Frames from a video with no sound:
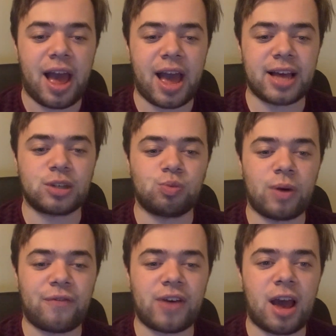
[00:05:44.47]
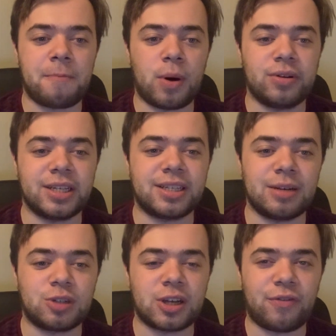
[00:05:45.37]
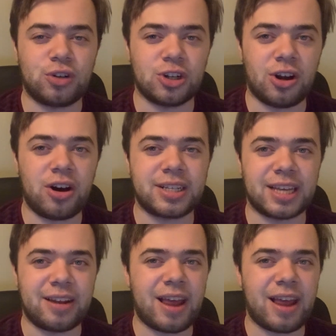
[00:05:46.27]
As with their opposing team, Sheffield United,